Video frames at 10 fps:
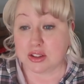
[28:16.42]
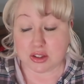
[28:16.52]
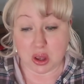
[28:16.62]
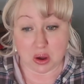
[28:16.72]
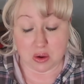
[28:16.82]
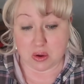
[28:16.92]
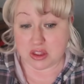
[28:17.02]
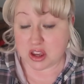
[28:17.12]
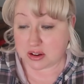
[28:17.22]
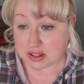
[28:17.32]
So
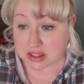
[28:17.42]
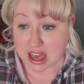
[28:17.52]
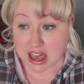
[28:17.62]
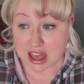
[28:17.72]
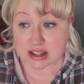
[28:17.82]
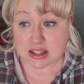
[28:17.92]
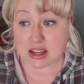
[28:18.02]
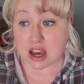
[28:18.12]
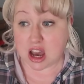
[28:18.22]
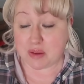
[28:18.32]
there's that.
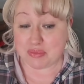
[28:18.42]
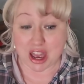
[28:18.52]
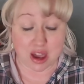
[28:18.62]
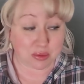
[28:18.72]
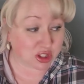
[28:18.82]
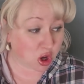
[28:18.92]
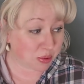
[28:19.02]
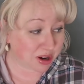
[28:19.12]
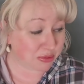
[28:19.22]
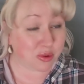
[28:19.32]
Um, I was
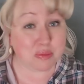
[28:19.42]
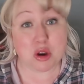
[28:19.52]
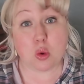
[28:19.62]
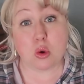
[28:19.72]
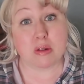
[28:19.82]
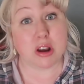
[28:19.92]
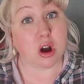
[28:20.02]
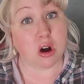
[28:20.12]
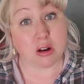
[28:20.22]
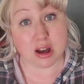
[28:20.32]
open up and we've been ordering
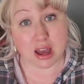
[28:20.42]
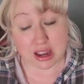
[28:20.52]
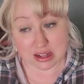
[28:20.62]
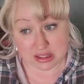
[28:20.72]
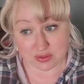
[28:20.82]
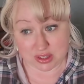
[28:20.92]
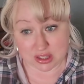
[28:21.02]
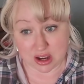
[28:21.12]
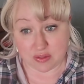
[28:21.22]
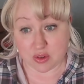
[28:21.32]
all kinds of
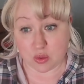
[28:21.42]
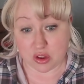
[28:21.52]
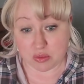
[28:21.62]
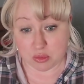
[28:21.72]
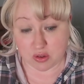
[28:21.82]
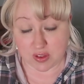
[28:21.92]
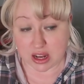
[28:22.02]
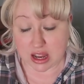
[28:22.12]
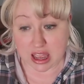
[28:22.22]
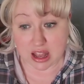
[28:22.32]
stuff with
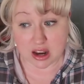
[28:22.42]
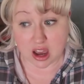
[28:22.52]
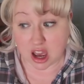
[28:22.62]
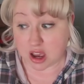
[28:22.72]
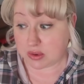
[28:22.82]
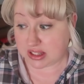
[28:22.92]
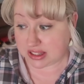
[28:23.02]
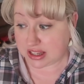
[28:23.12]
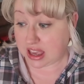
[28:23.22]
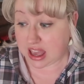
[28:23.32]
moving and I would
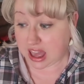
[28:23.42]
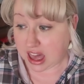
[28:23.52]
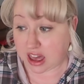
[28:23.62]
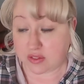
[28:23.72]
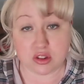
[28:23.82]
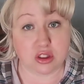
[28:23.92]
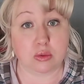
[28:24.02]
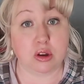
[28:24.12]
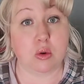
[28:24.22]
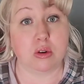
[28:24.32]
say half to
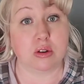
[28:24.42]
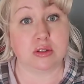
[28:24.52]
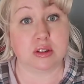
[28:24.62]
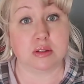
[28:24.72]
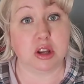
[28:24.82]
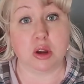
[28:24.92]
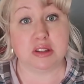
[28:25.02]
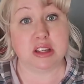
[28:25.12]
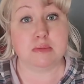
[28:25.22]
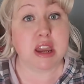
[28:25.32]
three quarters, you know,
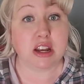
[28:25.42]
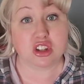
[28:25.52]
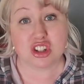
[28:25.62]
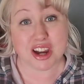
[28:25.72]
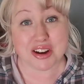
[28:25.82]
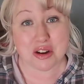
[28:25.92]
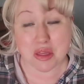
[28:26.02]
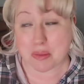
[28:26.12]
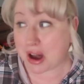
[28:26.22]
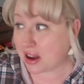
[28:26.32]
it says made in China
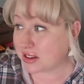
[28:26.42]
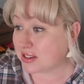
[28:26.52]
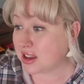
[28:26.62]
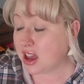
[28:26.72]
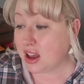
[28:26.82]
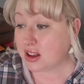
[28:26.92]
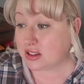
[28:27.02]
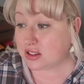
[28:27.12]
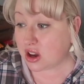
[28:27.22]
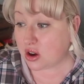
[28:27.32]
on the box.
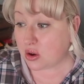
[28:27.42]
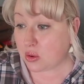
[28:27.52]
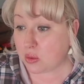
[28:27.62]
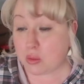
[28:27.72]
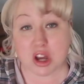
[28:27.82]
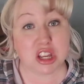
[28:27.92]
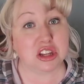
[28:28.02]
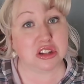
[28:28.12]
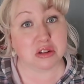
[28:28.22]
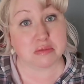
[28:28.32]
So what do
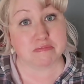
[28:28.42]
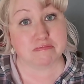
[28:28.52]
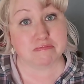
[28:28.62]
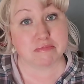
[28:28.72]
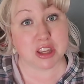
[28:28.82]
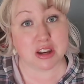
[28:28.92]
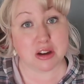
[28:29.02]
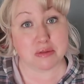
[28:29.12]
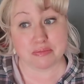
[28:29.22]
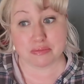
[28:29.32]
you do? You
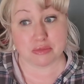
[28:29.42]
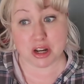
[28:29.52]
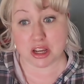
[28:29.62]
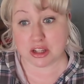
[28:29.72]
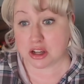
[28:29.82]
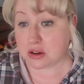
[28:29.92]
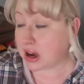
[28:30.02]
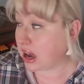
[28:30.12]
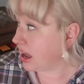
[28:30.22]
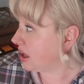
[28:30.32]
know, what do you do?
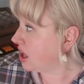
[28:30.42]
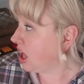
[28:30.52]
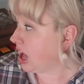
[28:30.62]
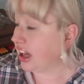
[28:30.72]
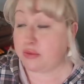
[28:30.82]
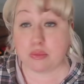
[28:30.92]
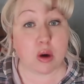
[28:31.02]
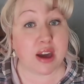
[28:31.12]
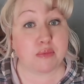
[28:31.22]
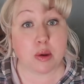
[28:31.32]
I,
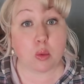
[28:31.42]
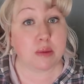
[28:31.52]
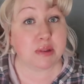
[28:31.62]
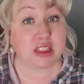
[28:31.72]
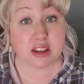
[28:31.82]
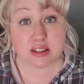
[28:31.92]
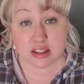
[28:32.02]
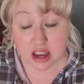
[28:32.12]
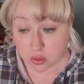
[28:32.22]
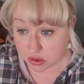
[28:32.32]
I've, I've been wiping things
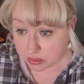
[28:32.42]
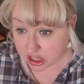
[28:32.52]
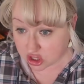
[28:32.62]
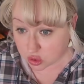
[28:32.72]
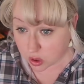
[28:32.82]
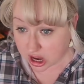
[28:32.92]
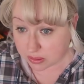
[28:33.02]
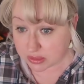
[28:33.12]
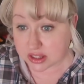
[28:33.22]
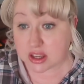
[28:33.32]
down with bleach
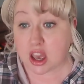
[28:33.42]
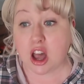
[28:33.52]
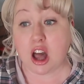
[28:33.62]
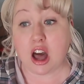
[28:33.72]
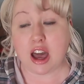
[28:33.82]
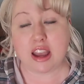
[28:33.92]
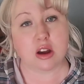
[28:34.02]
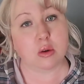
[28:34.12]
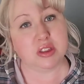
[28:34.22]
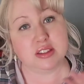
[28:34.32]
wipes. I,
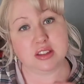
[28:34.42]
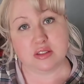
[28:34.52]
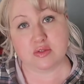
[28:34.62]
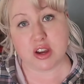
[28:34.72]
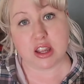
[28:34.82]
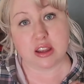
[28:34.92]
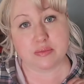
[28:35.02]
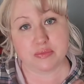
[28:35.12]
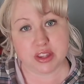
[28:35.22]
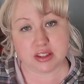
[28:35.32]
oh, this is funny.
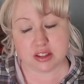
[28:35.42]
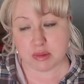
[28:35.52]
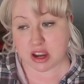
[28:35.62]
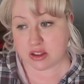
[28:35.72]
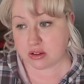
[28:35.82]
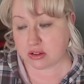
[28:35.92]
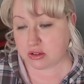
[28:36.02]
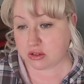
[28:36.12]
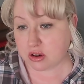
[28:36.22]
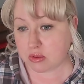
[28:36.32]
This is my other
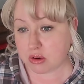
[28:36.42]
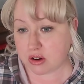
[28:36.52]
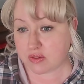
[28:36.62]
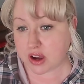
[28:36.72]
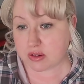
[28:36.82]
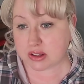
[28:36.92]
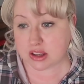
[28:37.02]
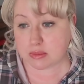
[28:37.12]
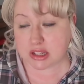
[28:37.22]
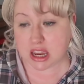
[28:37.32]
little
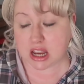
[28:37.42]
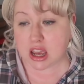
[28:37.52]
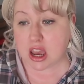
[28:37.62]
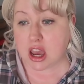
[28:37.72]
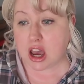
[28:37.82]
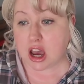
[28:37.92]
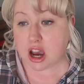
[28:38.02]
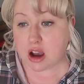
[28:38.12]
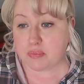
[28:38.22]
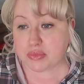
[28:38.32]
coronavirus update.
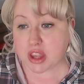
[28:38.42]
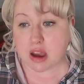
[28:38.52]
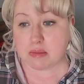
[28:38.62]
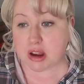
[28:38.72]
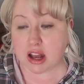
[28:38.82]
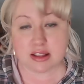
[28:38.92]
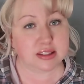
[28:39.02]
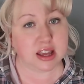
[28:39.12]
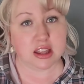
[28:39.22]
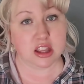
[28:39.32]
Um, I'm not
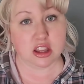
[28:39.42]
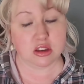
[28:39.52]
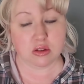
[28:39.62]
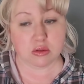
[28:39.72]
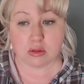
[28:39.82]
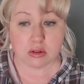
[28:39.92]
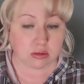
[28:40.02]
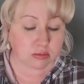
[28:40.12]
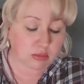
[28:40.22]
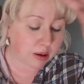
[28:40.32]
selling you
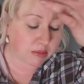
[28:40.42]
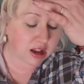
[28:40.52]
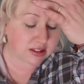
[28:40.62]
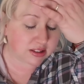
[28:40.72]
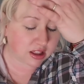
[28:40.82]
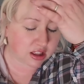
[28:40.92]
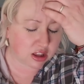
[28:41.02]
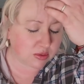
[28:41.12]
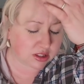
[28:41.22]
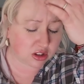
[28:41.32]
I'm not
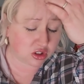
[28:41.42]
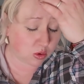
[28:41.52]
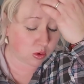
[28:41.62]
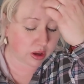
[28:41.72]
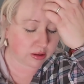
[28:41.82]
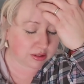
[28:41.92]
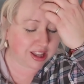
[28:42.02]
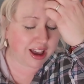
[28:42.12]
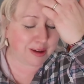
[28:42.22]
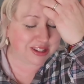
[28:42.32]
selling you essential
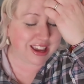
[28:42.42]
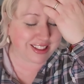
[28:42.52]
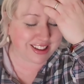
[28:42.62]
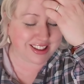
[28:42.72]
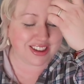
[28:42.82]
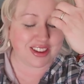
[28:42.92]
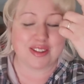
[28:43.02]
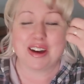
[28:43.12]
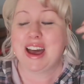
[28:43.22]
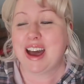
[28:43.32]
oils. I'm telling
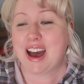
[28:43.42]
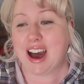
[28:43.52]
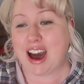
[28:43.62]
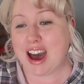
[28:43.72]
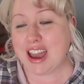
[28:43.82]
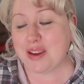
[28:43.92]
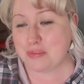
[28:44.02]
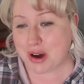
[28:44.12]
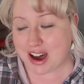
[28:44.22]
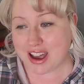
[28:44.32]
you,
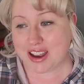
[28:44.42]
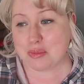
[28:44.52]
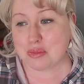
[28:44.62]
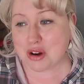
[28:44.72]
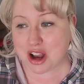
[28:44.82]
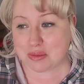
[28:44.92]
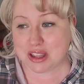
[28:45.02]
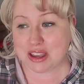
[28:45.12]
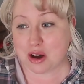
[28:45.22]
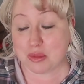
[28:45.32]
I bought
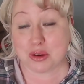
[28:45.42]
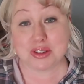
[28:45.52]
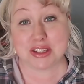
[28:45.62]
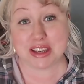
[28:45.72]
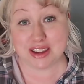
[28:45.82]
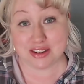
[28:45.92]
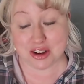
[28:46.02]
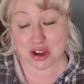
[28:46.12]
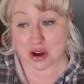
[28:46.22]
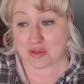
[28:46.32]
probably almost a year
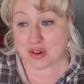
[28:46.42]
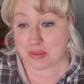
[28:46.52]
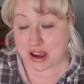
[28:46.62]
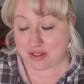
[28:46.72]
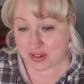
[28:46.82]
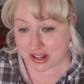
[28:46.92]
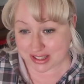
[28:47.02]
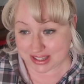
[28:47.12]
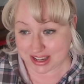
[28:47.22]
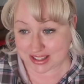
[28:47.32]
ago from my
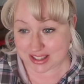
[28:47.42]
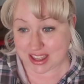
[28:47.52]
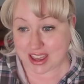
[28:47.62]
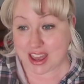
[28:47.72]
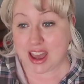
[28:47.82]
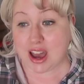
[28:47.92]
friend Stacy.